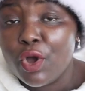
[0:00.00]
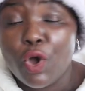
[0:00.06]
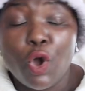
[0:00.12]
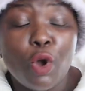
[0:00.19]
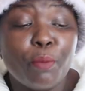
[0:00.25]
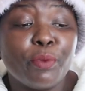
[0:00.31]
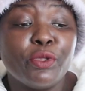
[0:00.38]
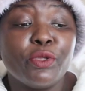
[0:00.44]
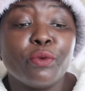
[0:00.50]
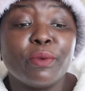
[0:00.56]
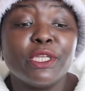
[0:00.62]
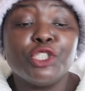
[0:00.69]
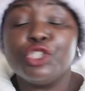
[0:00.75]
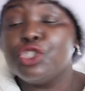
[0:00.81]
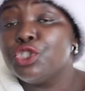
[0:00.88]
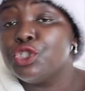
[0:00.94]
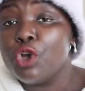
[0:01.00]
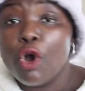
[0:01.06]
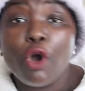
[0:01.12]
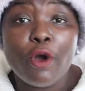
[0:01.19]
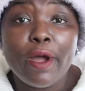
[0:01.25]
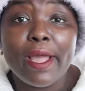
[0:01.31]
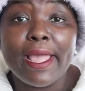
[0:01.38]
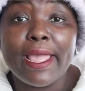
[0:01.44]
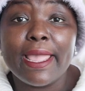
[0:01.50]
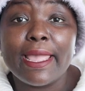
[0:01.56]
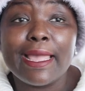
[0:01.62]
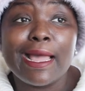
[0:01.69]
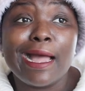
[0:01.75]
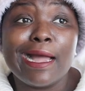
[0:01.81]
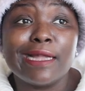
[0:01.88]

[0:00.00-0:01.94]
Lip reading: Hope you enjoy.